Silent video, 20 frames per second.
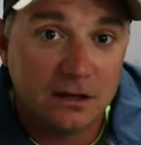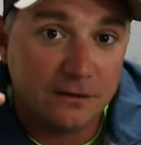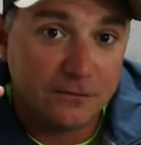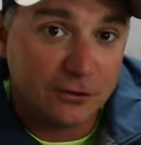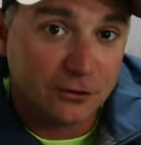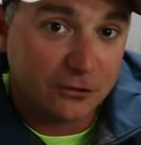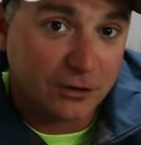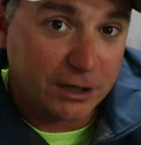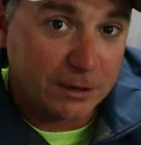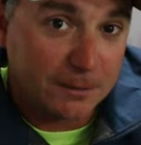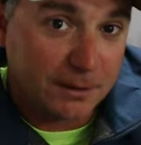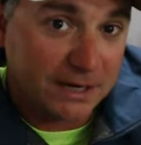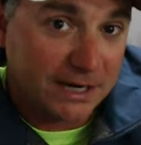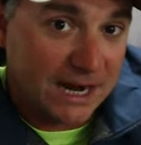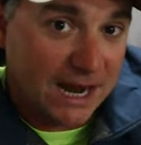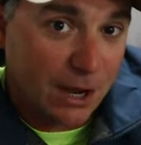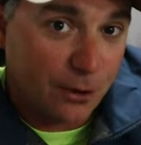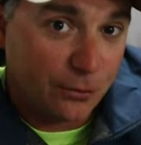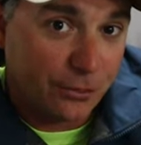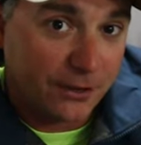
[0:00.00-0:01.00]
If there's anybody
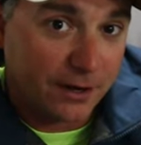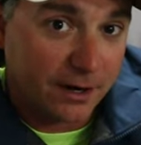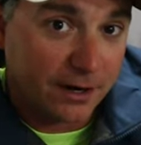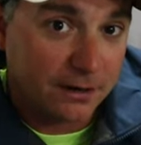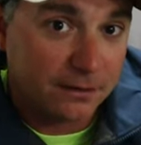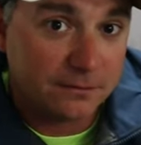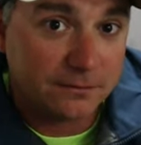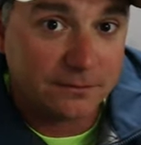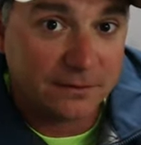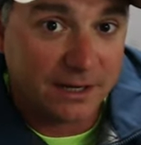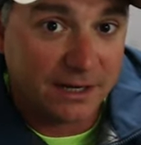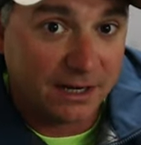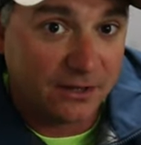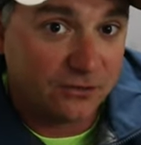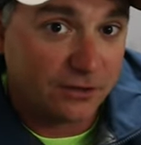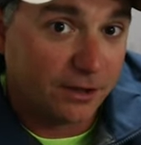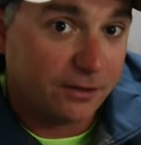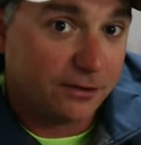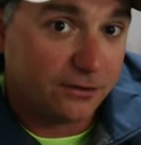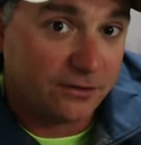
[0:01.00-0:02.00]
out there that
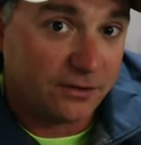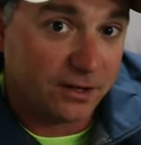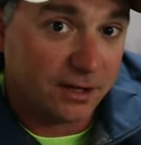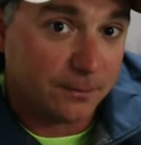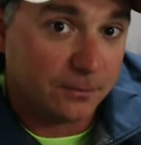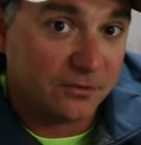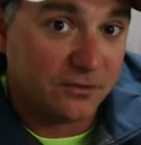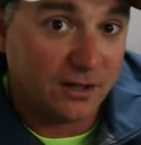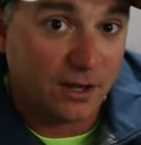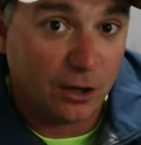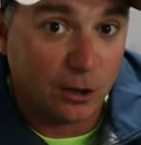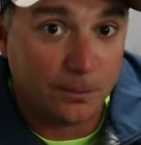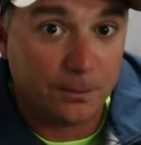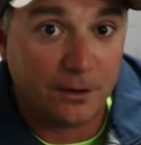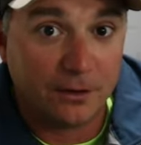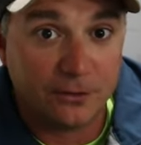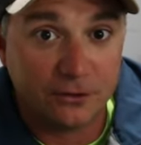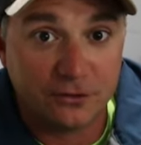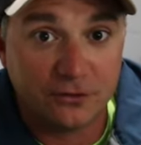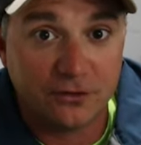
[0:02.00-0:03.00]
has other tips to help
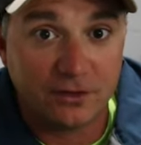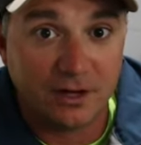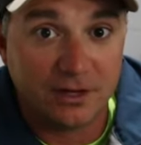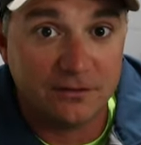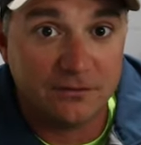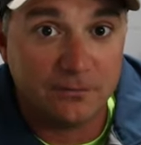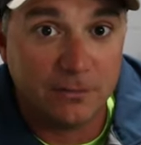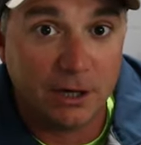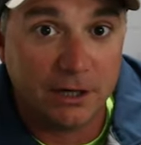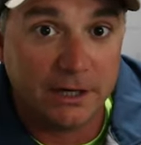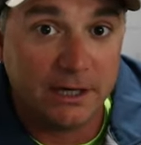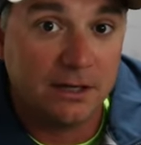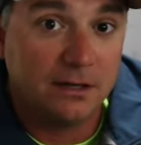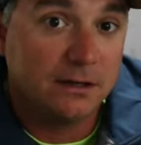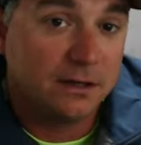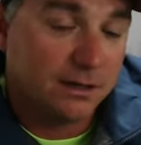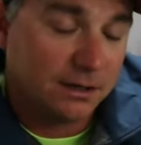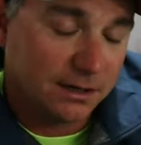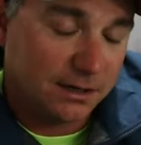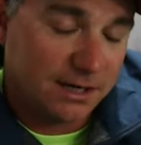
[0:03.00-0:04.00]
others save money,
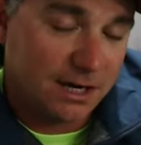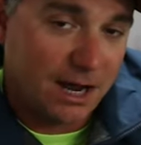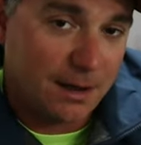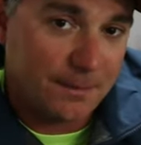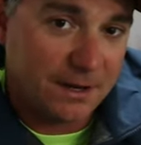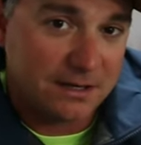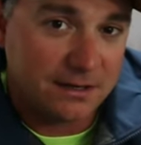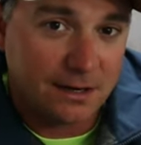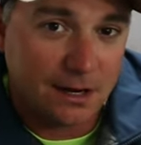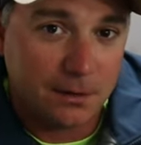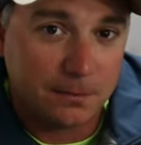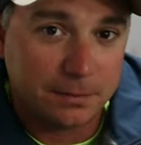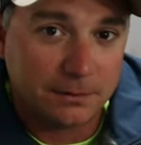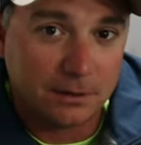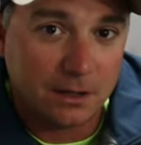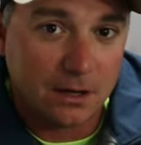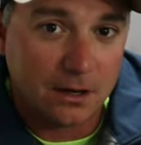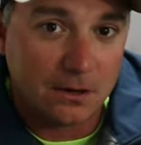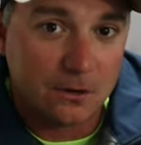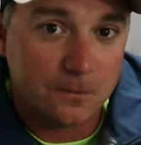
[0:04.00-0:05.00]
comment down
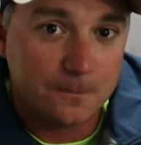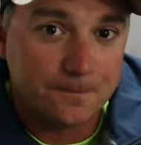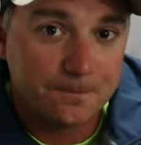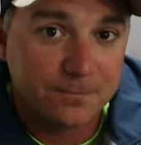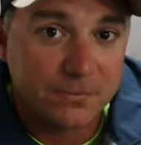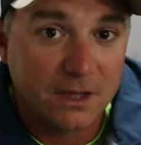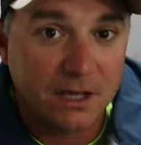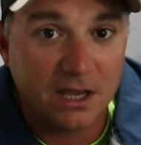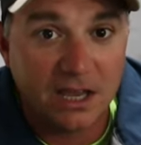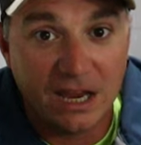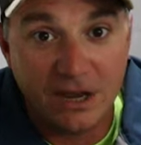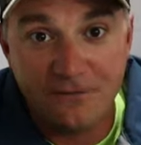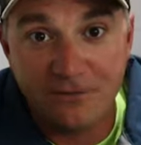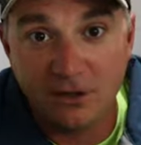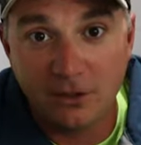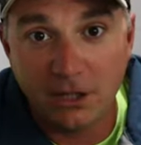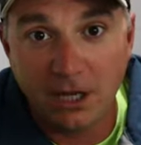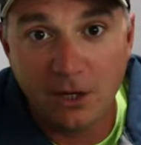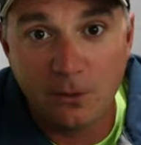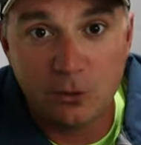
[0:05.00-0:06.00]
below. If
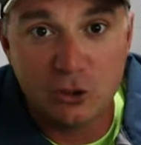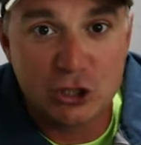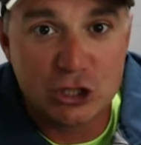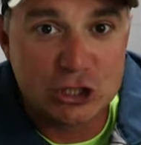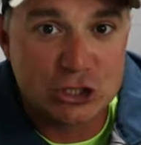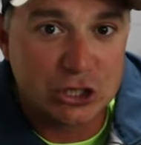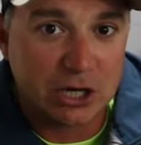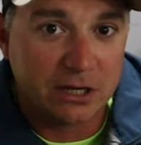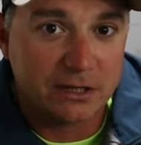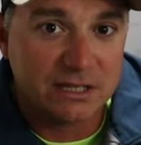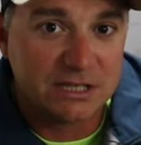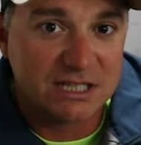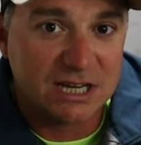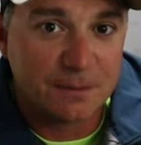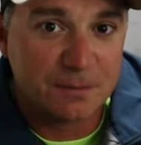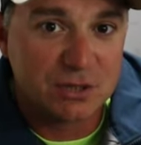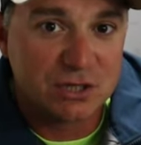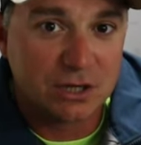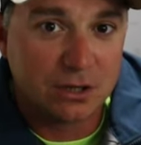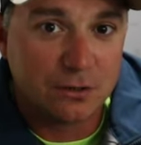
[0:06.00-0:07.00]
you like what you saw in this
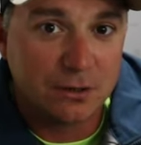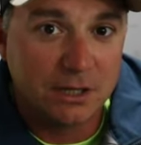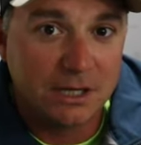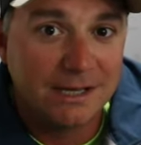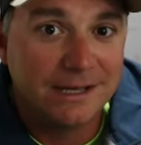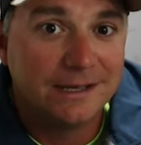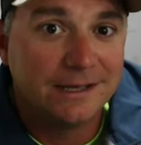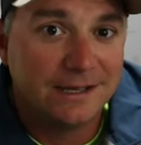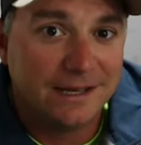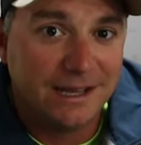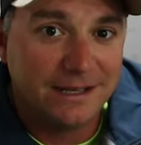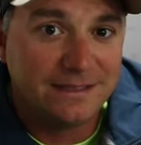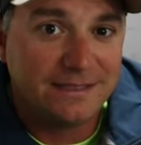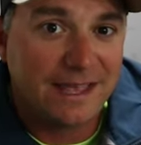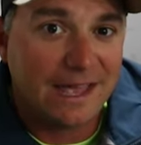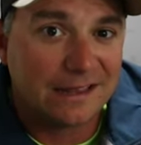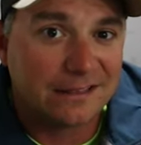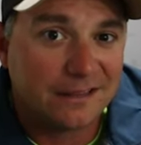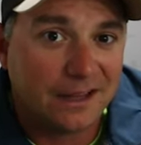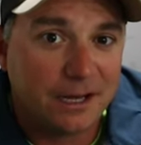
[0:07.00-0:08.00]
episode, hit
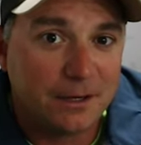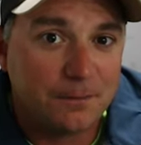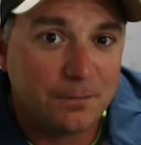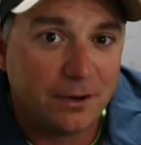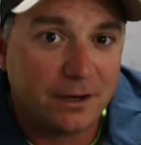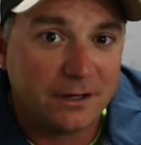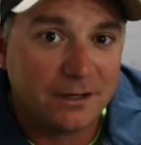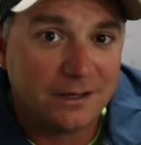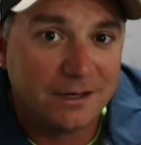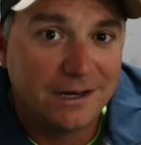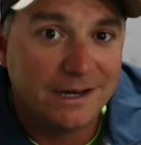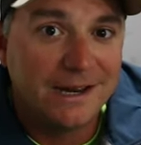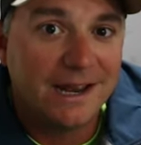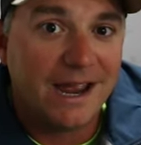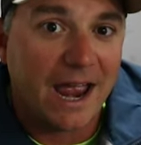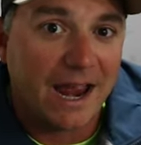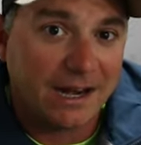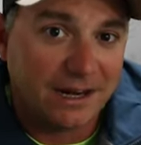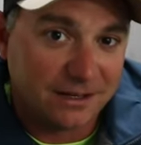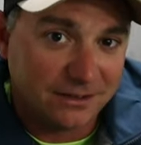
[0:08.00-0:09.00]
that like button
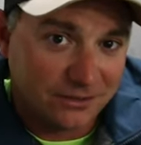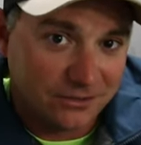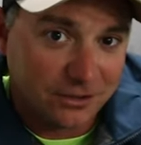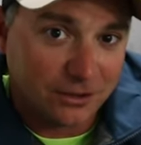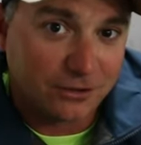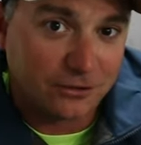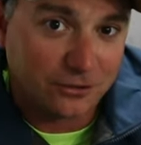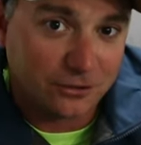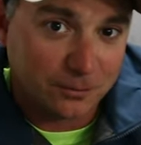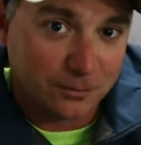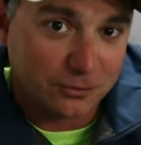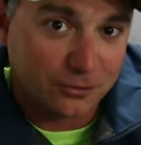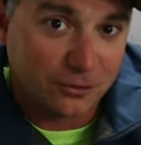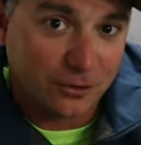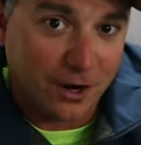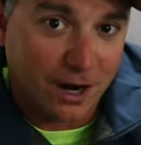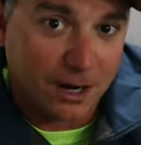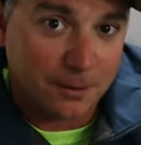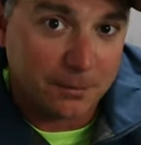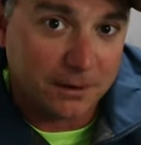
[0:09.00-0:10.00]
and consider
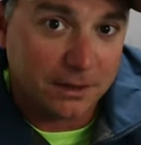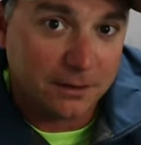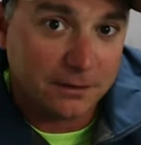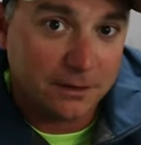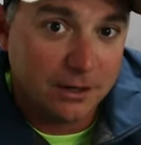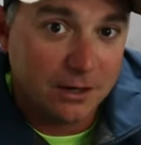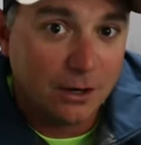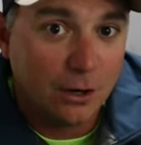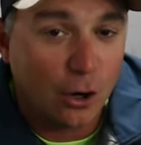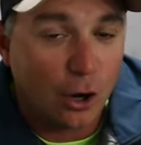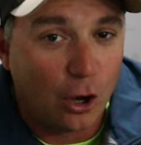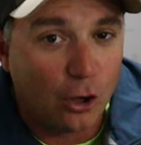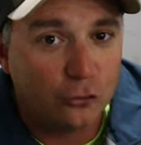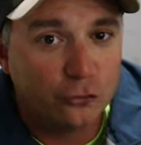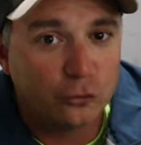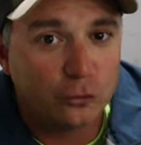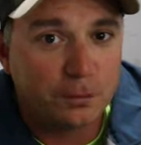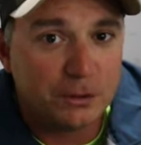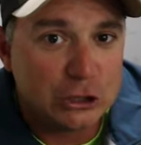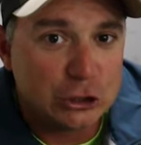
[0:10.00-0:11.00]
subscribing.
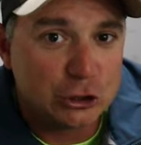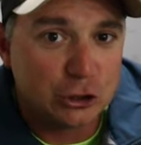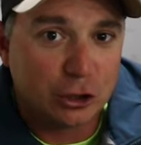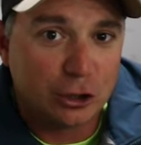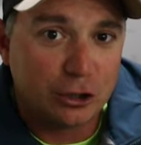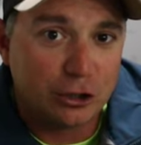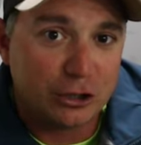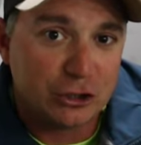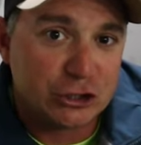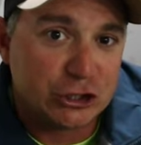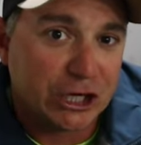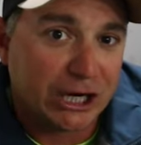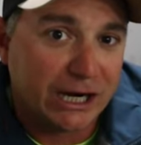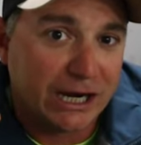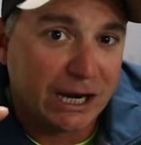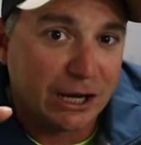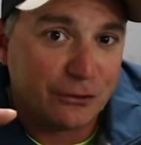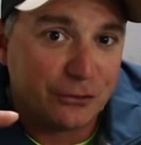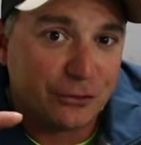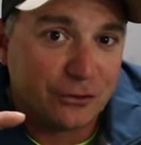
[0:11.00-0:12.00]
Also be sure to
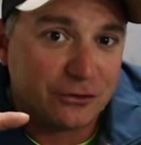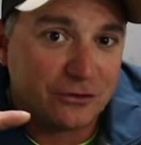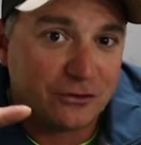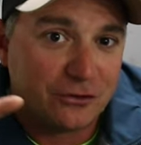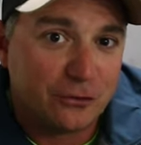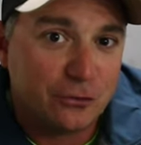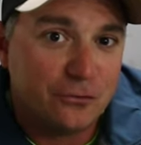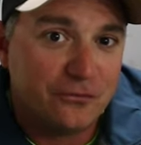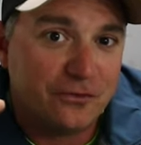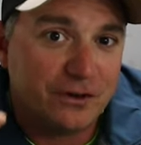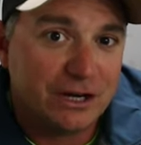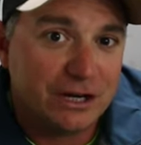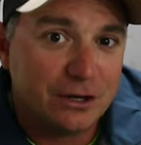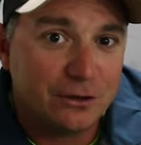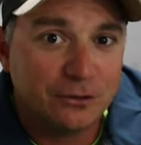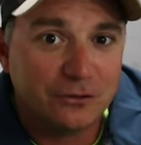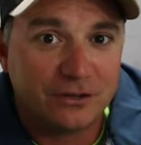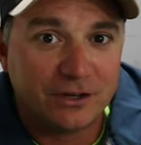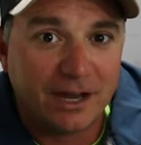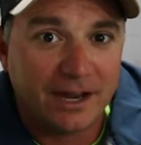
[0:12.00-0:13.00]
check out the two
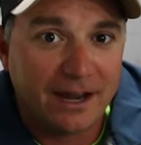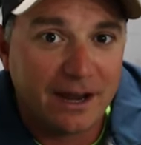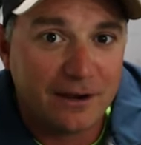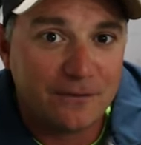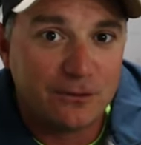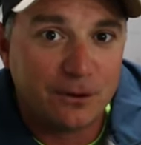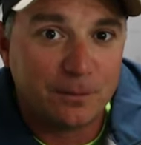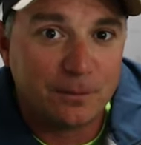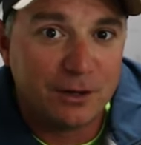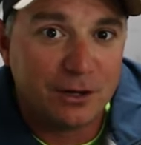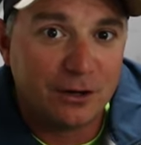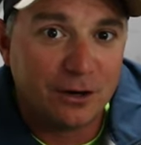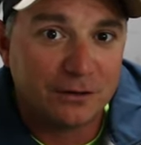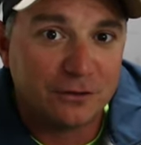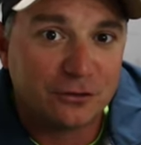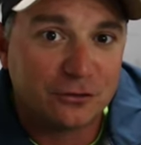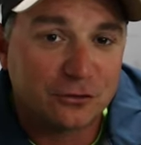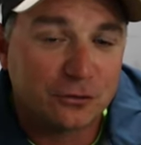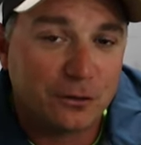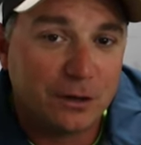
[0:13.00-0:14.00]
videos that I have up here on
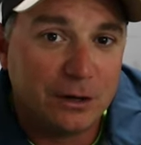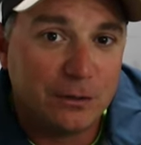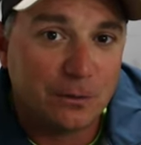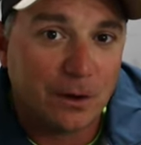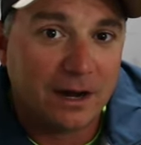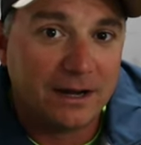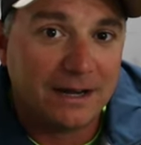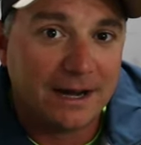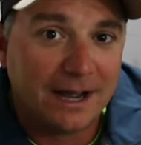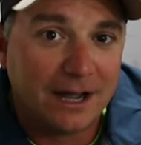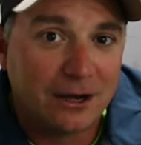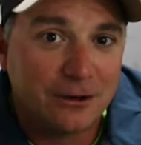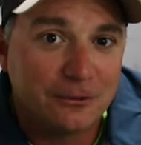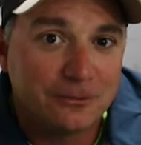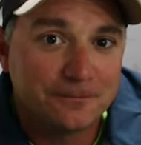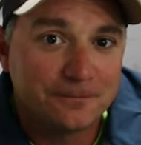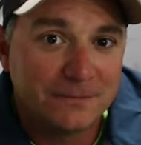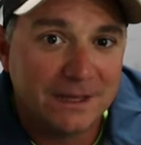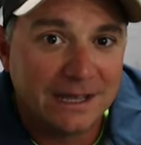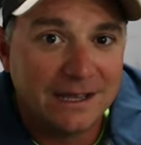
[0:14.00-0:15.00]
the screen right now.